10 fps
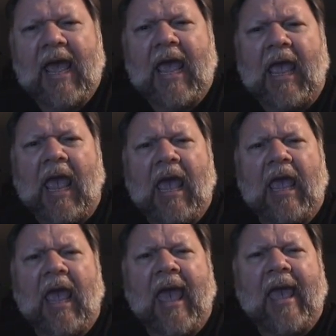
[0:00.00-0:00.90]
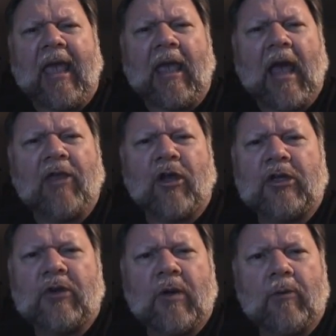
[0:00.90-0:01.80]
hey, I
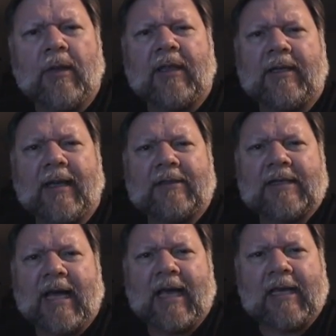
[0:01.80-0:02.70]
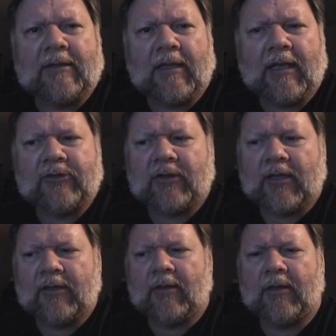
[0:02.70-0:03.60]
thought you were a really nice guy until I
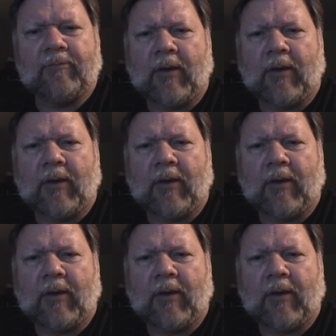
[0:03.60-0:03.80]
saw the